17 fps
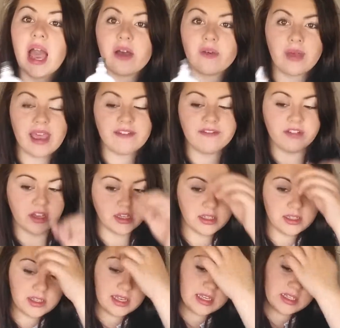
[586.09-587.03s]

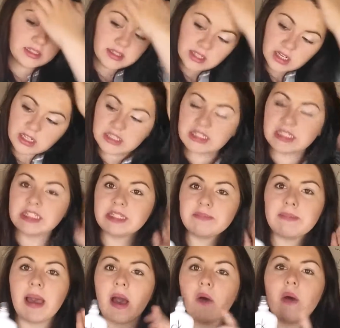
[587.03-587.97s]
However, it does
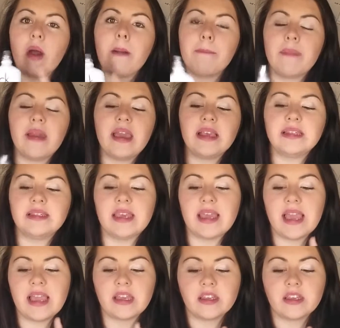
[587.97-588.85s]
smell amazing,